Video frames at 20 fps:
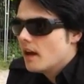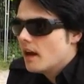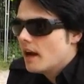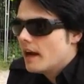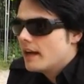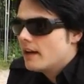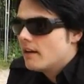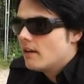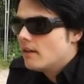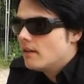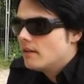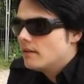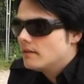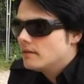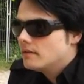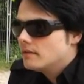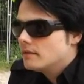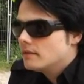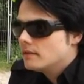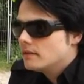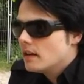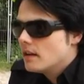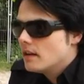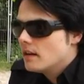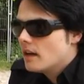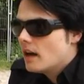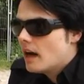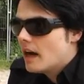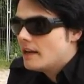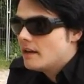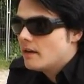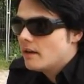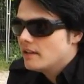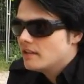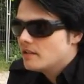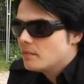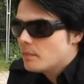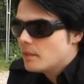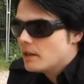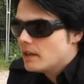I know I
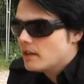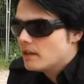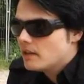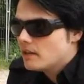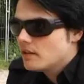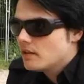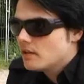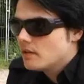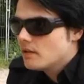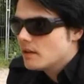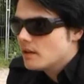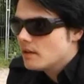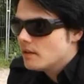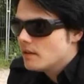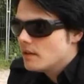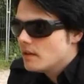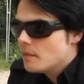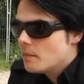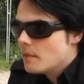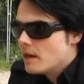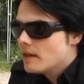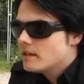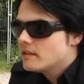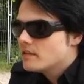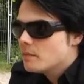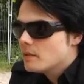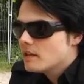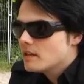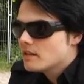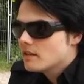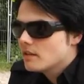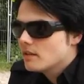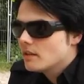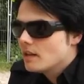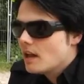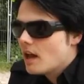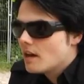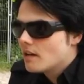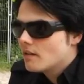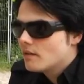speak to, and the band speaks to,
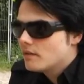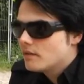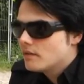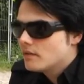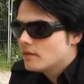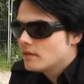a lot of